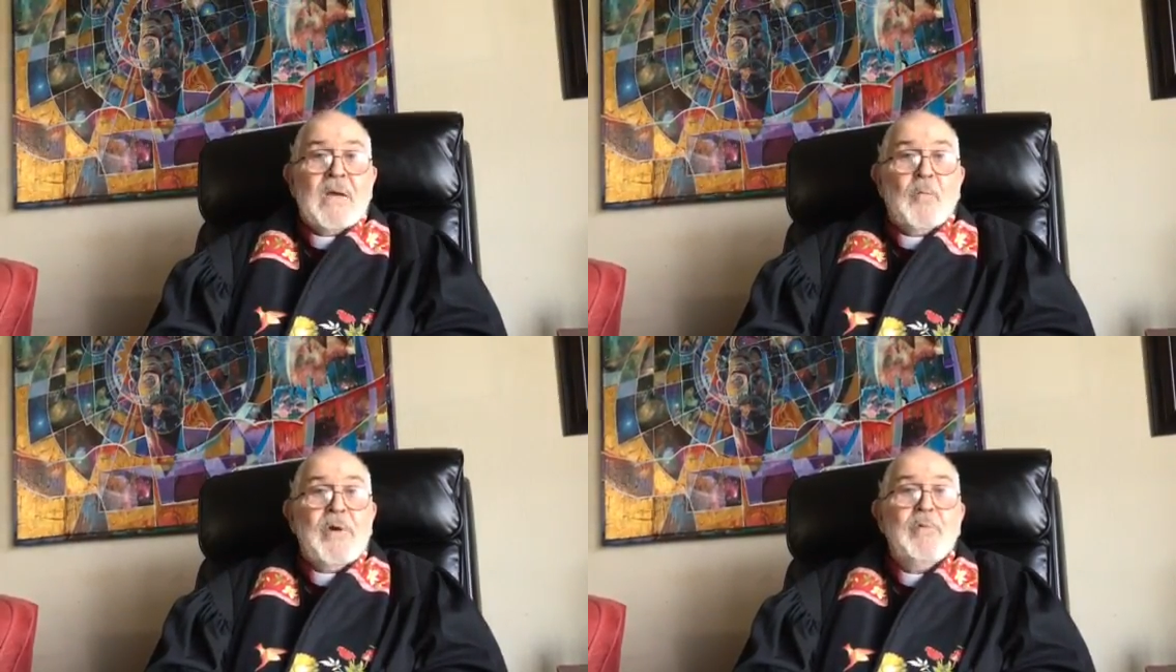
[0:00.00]

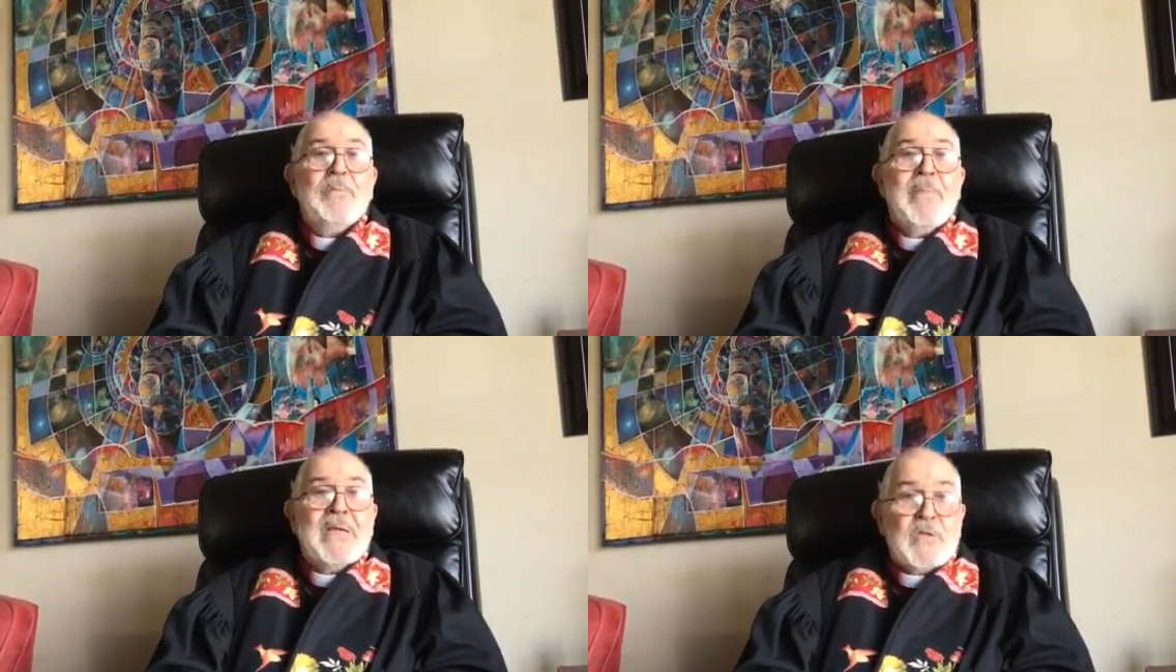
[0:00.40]
We
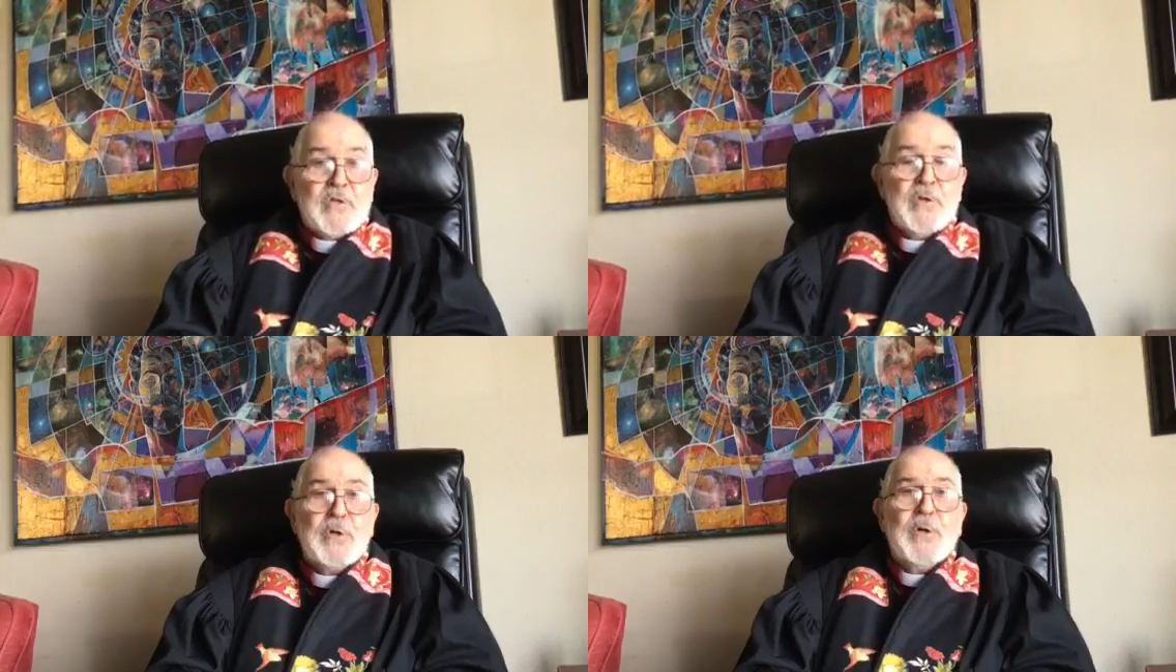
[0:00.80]
would make
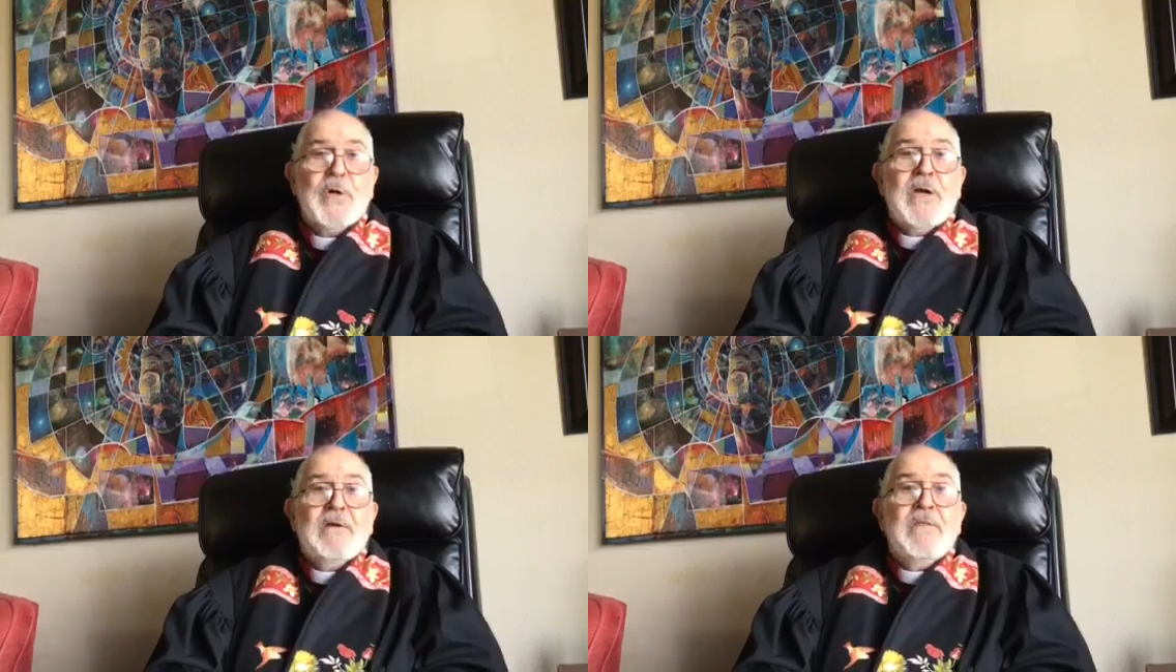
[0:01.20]
sure
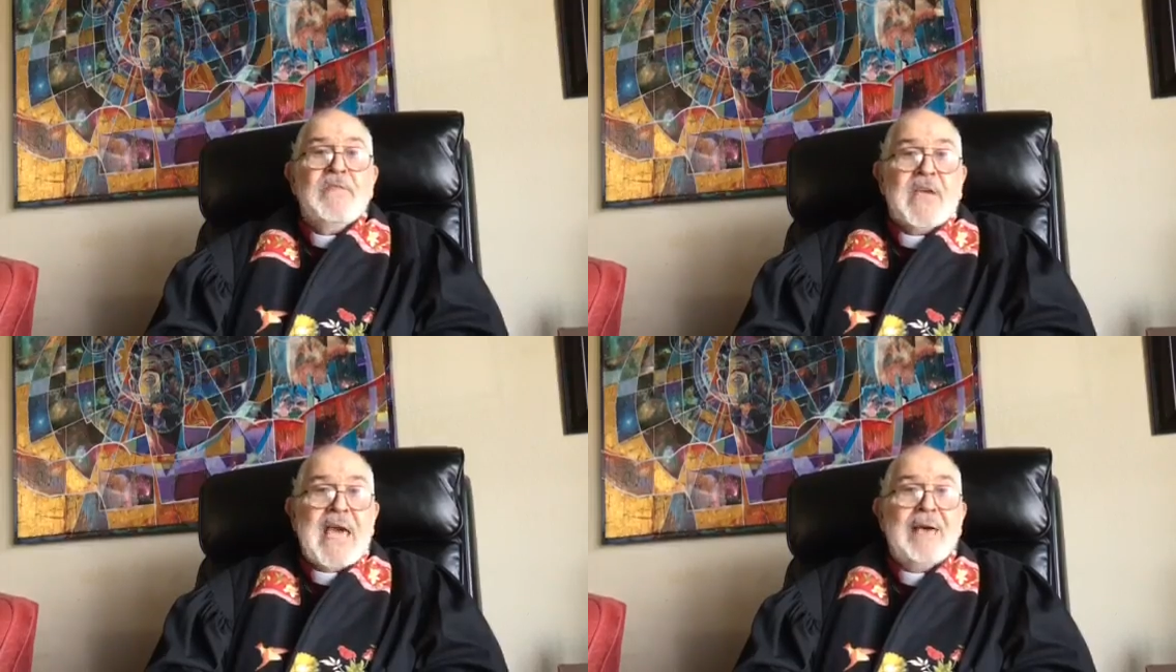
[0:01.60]
that
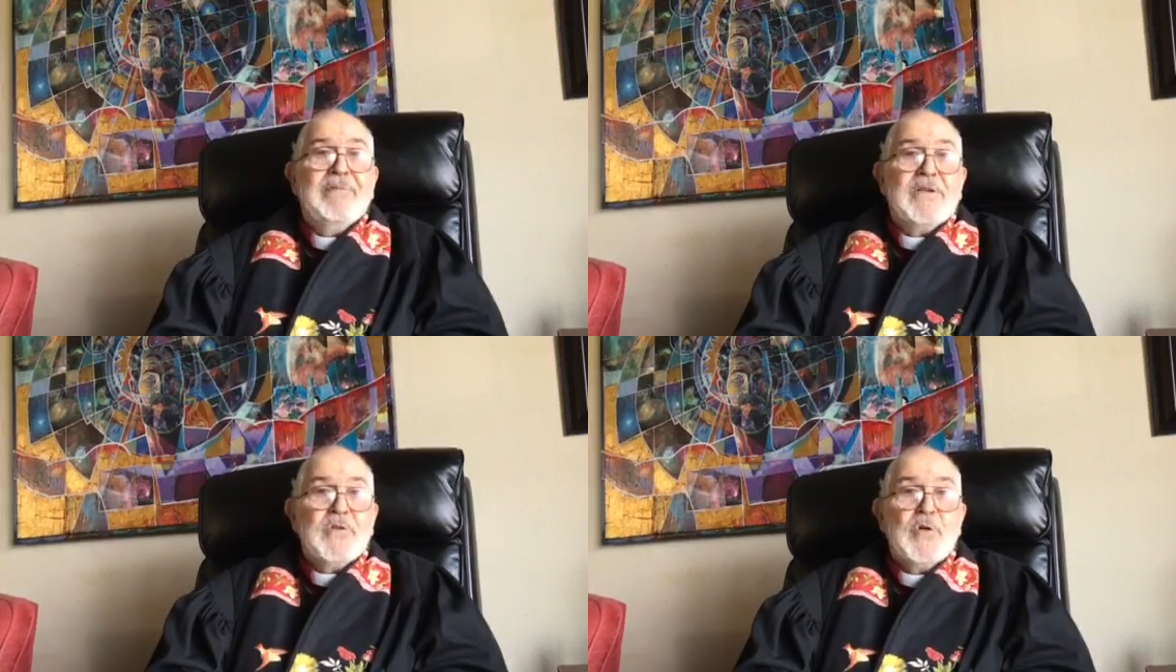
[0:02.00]
the
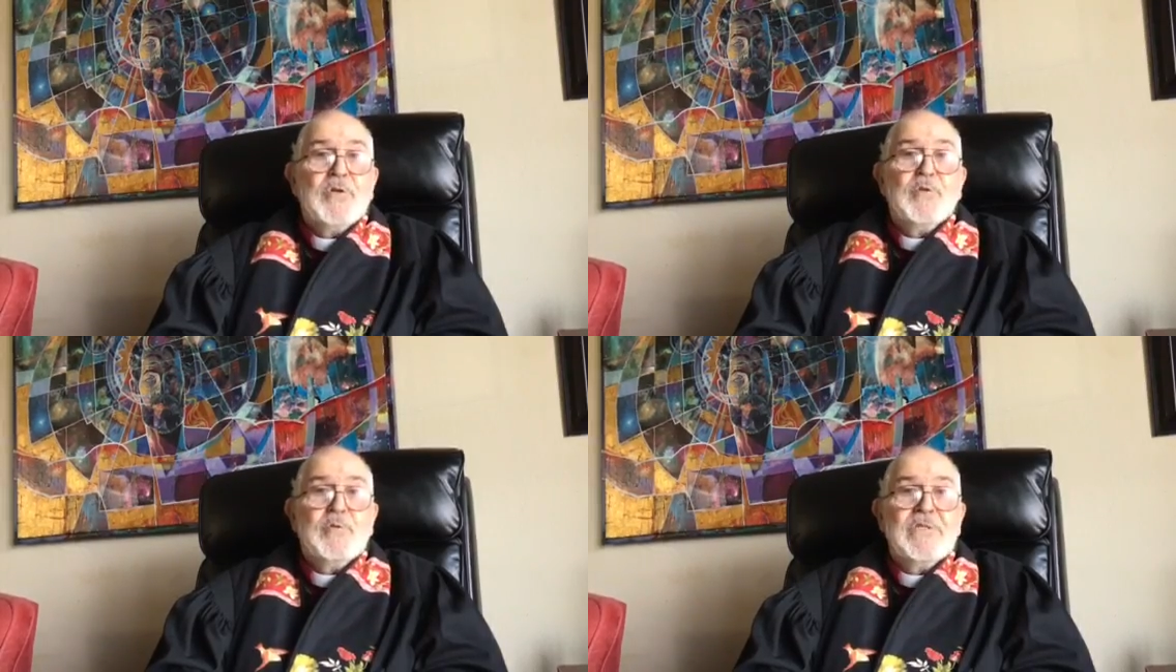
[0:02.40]
Catholic
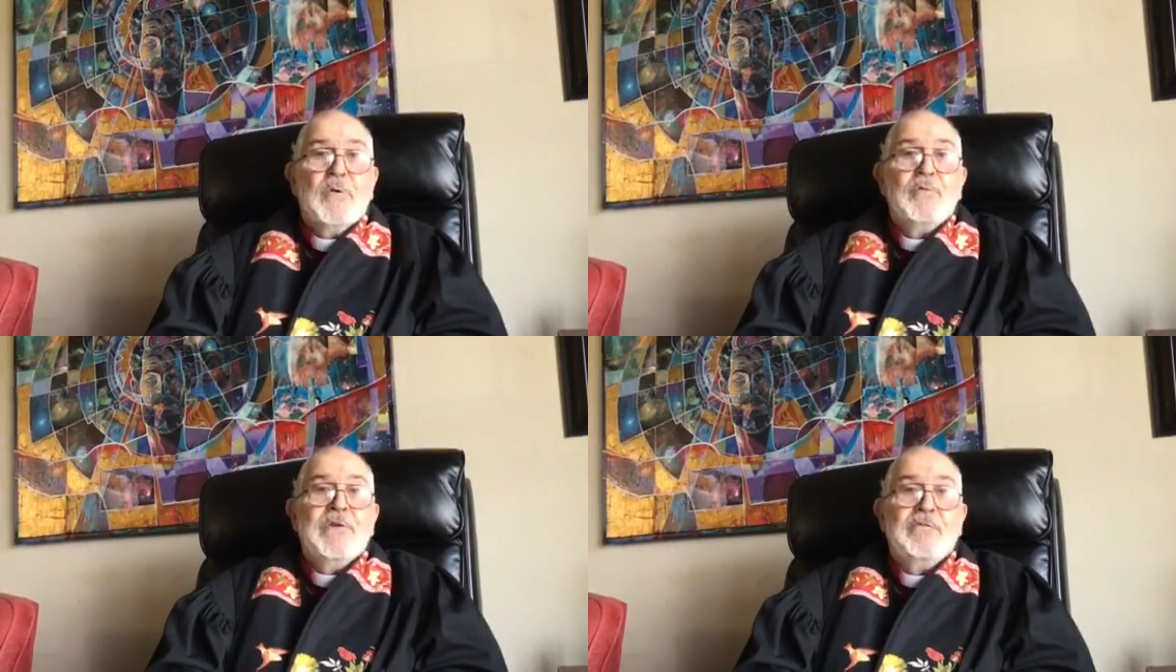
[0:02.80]
Church was
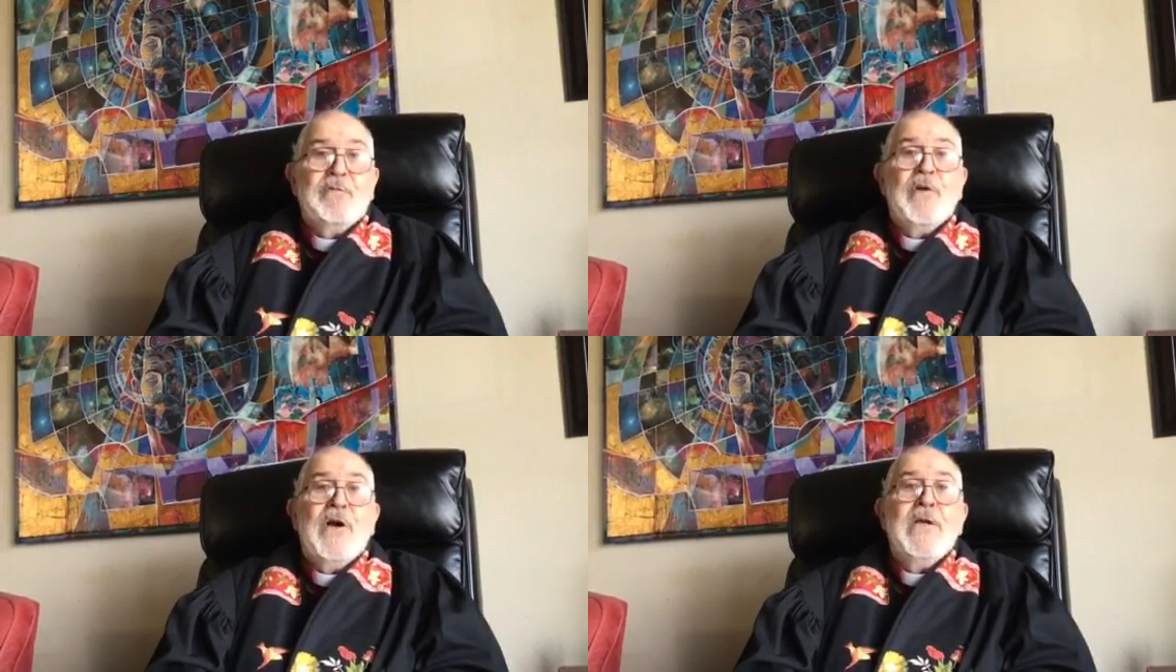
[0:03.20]
on the
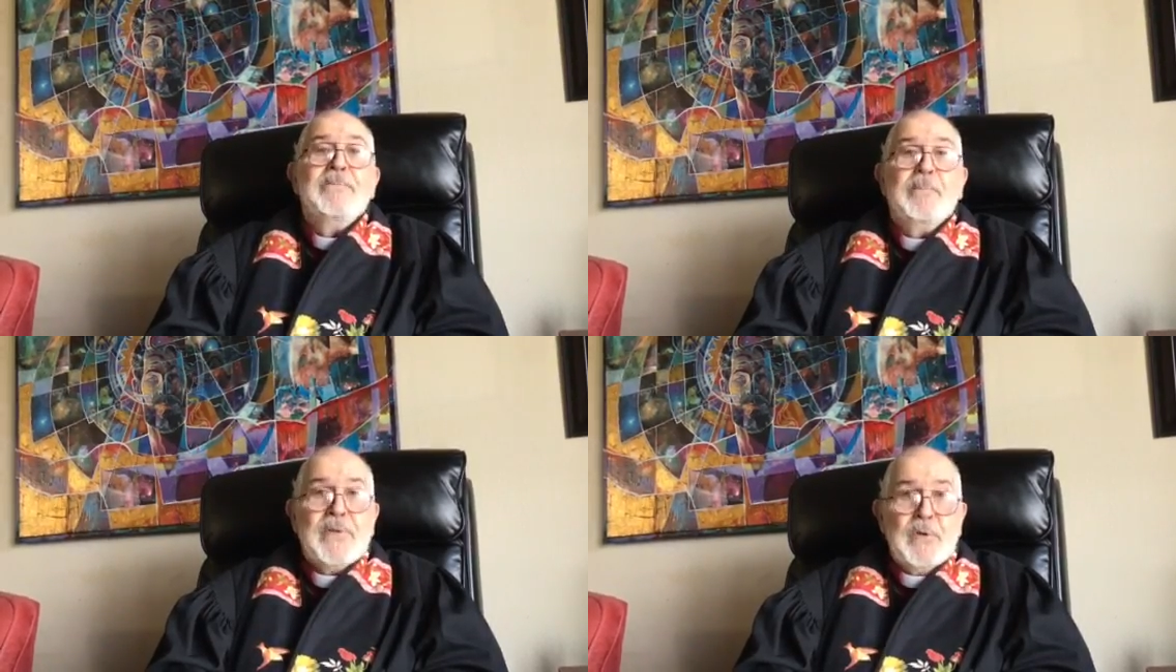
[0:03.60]

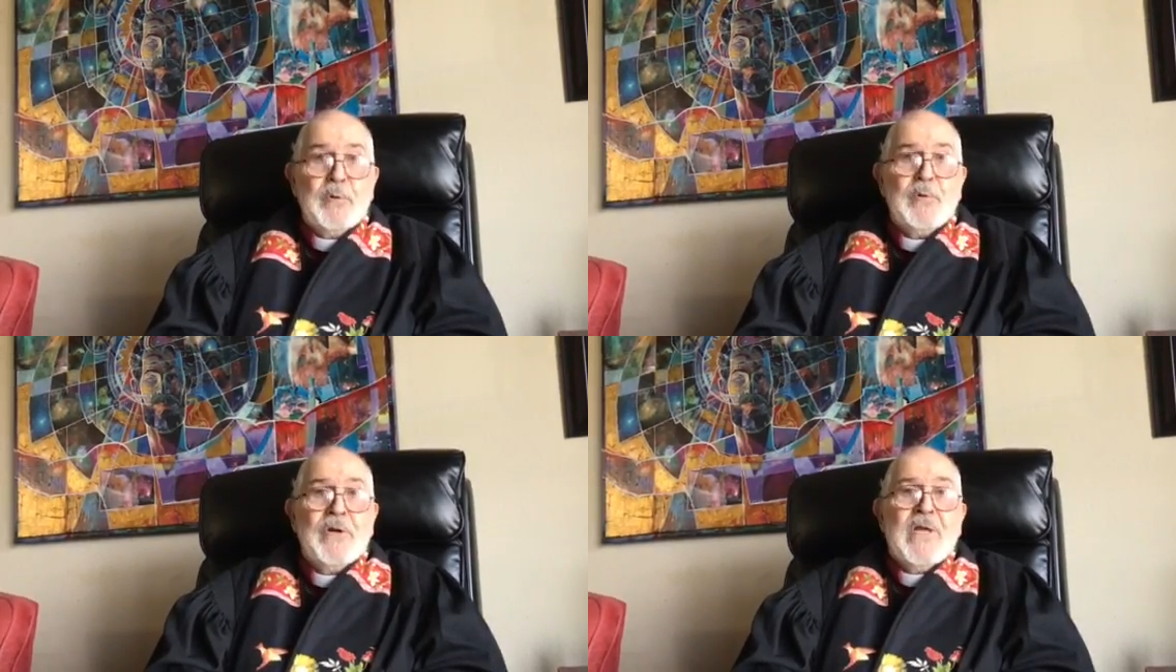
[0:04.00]
front pew